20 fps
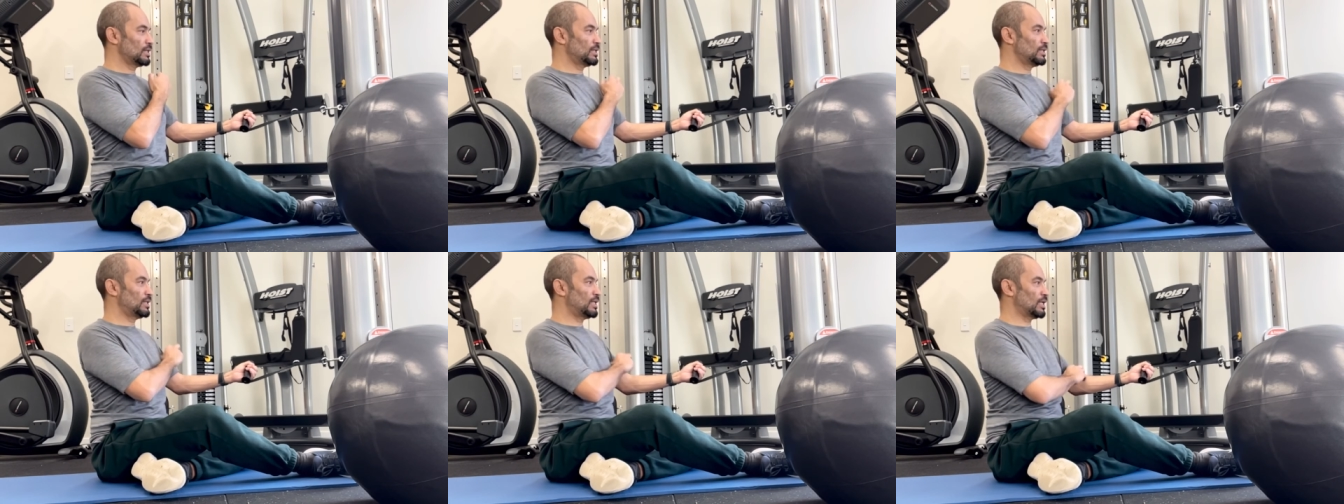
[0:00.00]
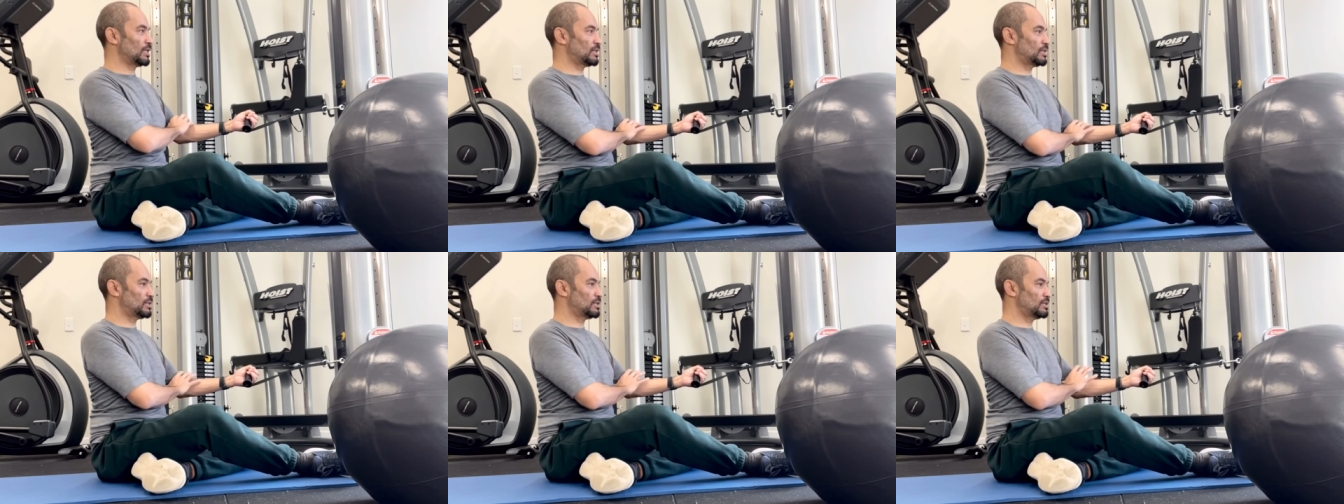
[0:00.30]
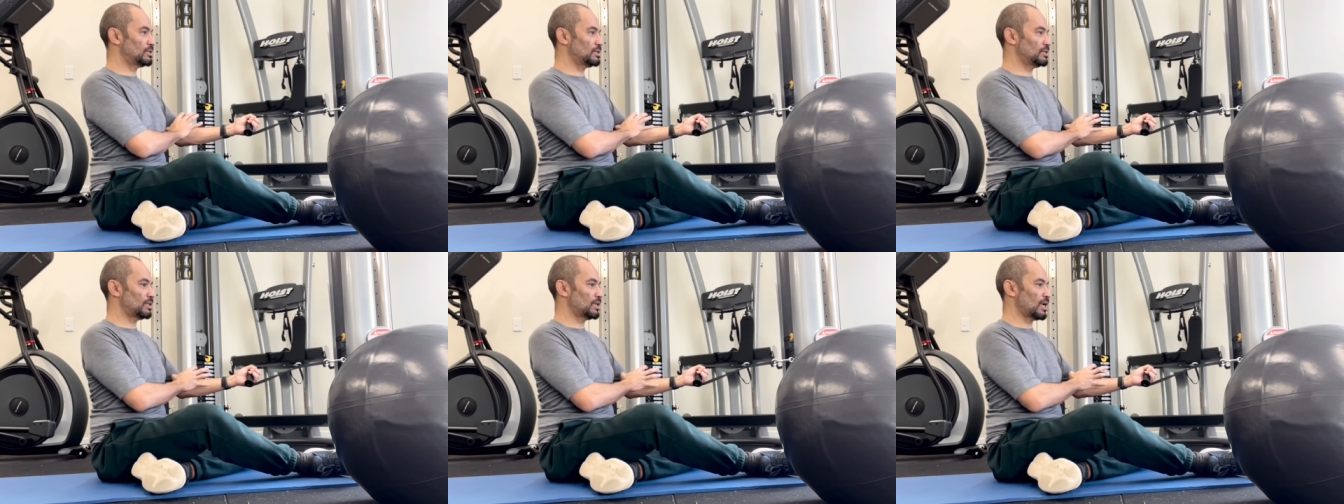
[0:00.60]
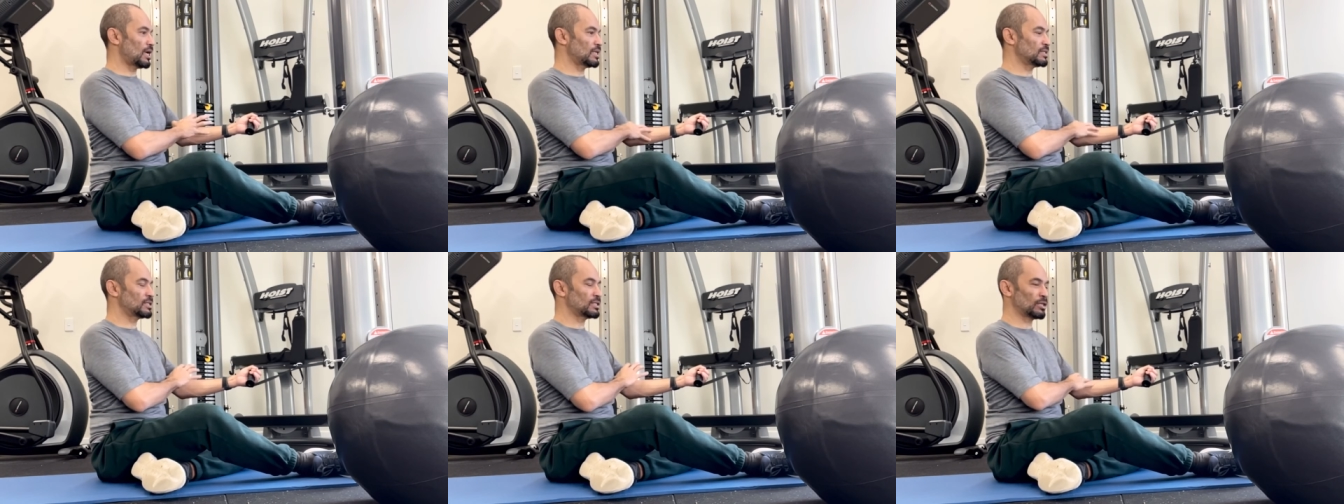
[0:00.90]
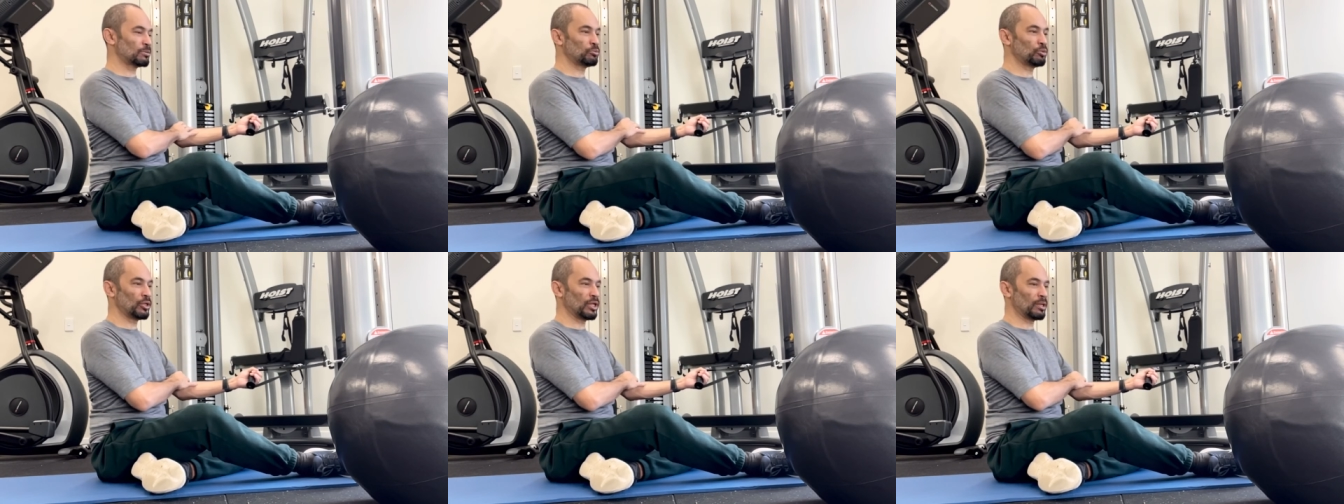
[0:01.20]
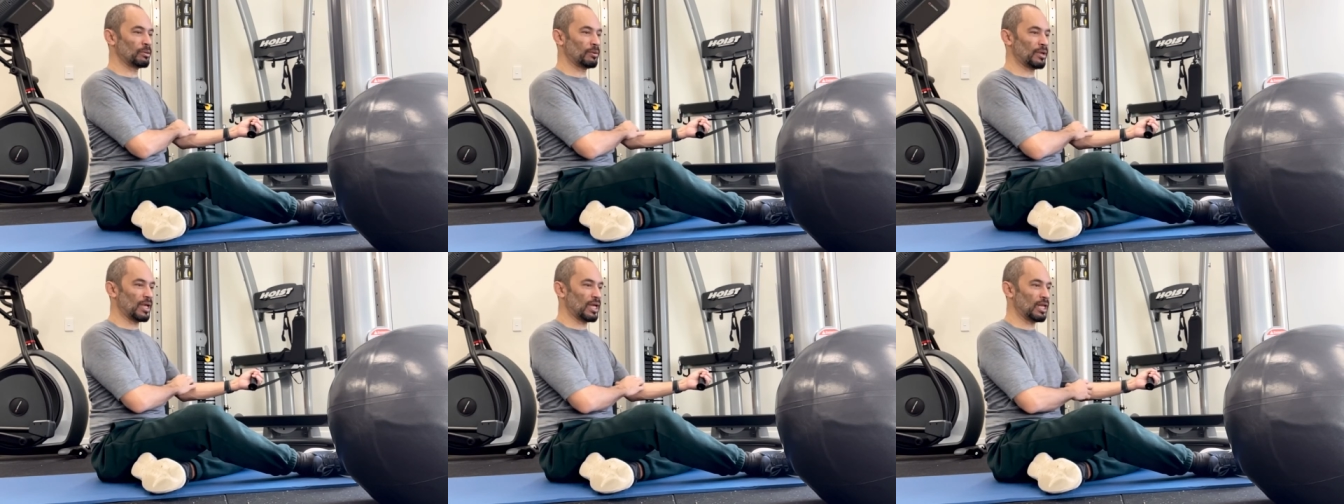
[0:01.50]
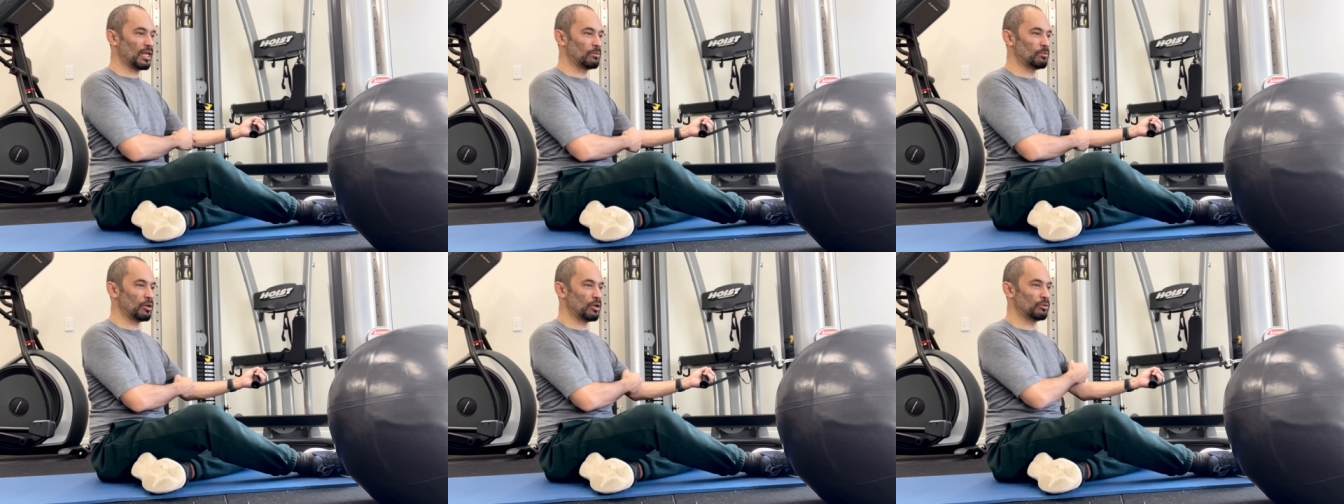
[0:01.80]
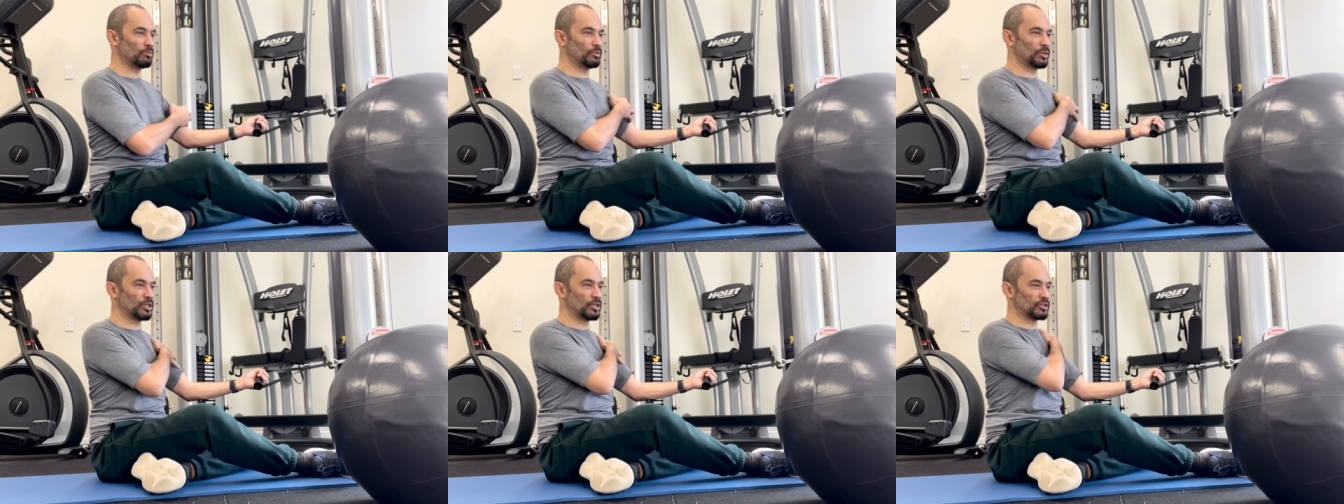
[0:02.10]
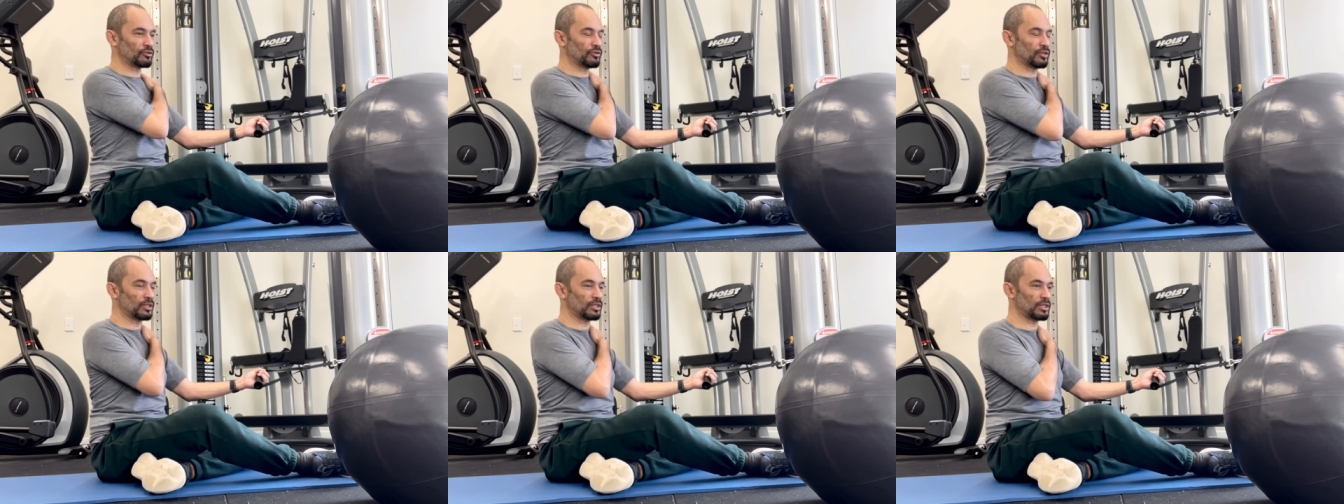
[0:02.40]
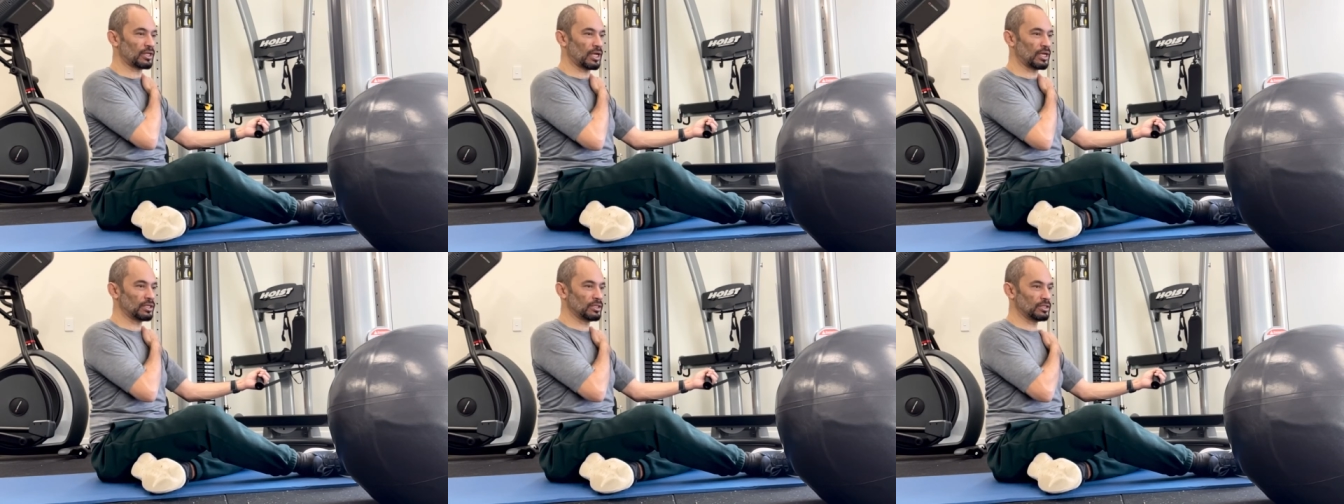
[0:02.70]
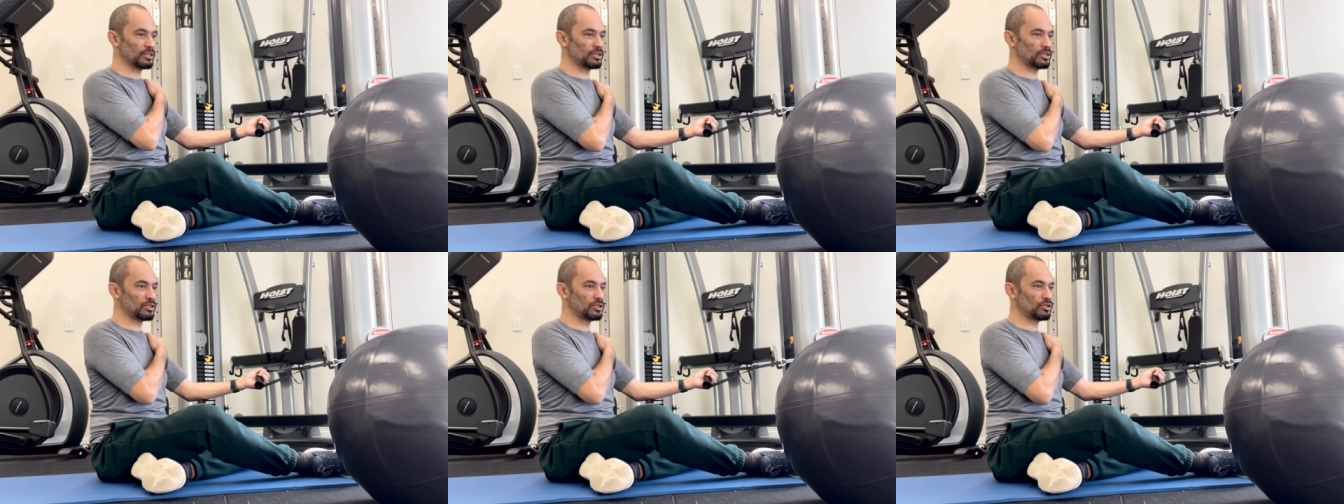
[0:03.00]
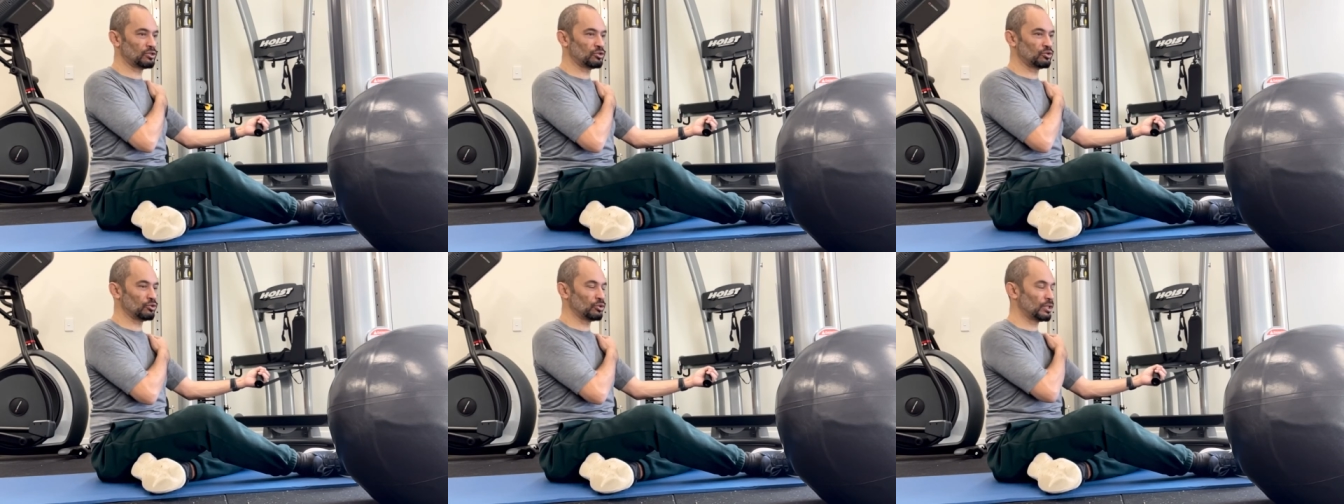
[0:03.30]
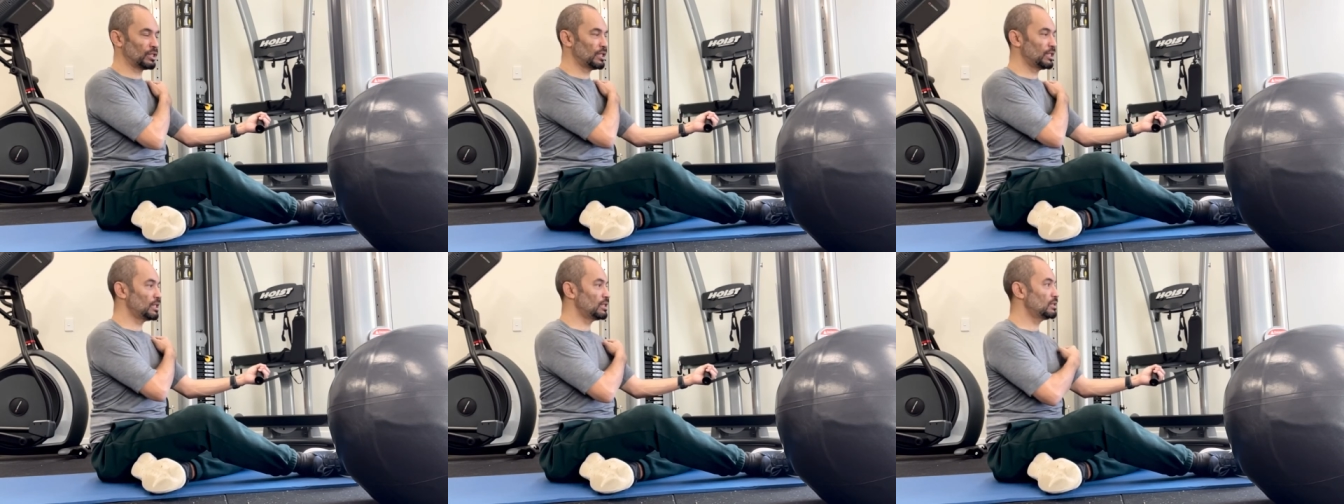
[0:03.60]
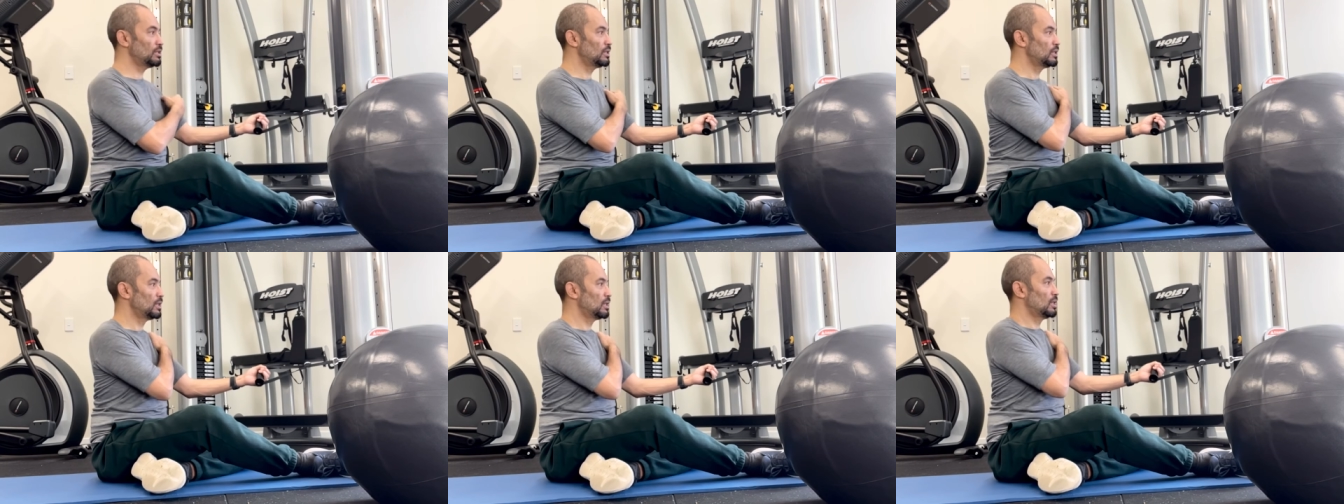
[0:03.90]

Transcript: that I start pulling in my elbow because of the tightness through here,